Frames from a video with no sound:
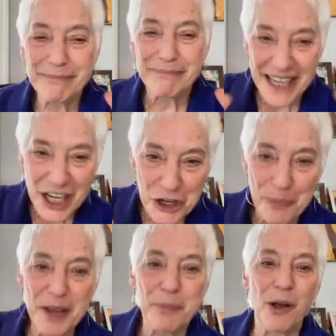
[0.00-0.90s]
teach
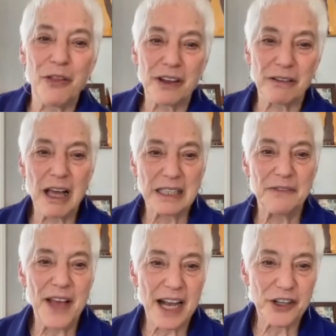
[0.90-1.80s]
people the
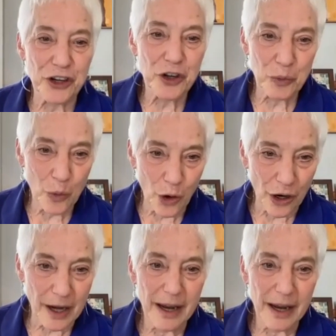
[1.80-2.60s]
collective action could work.